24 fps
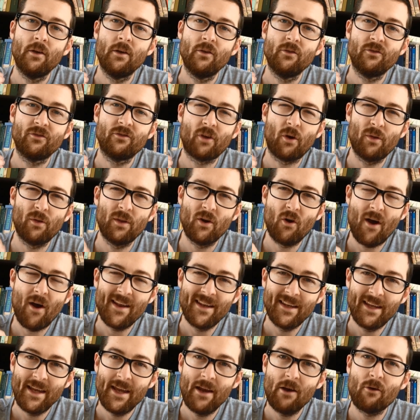So the
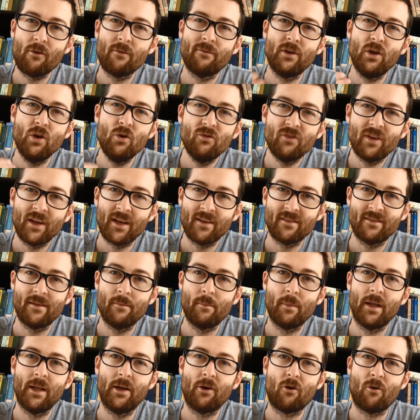idea of using a
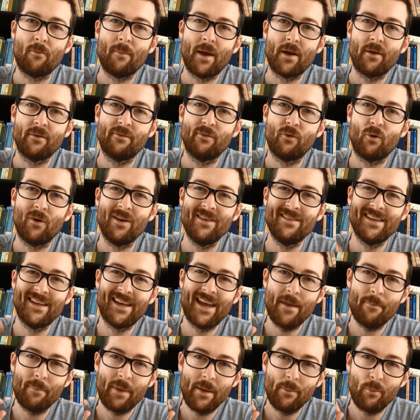simile or a metaphor is to
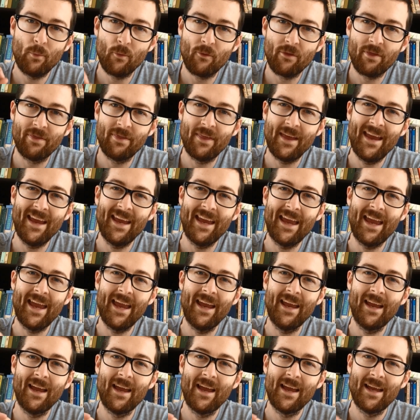get people
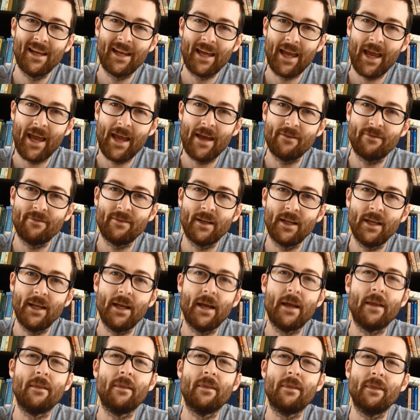thinking carefully
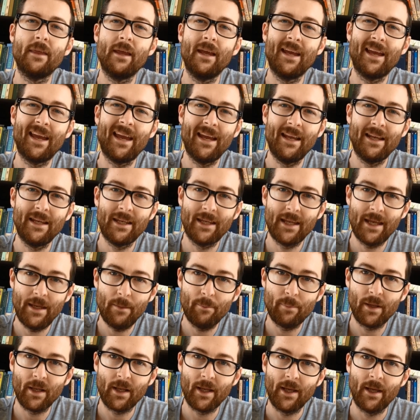and thinking
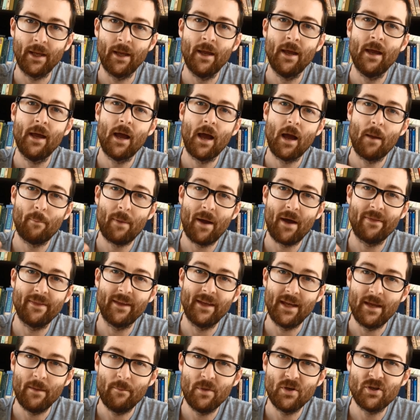deeply about the
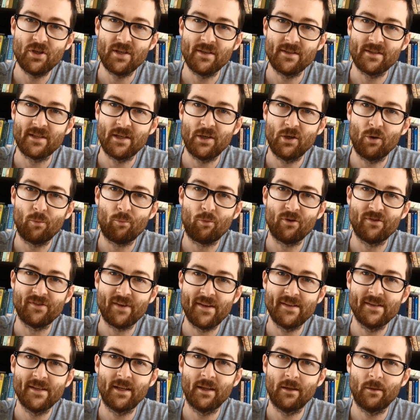images that you're
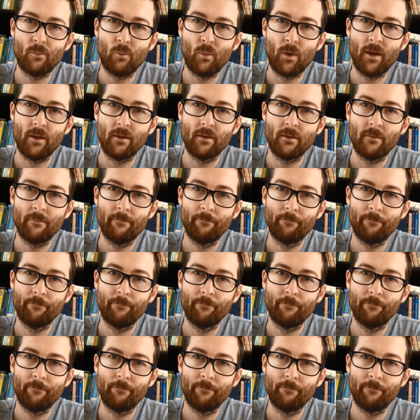presenting them with.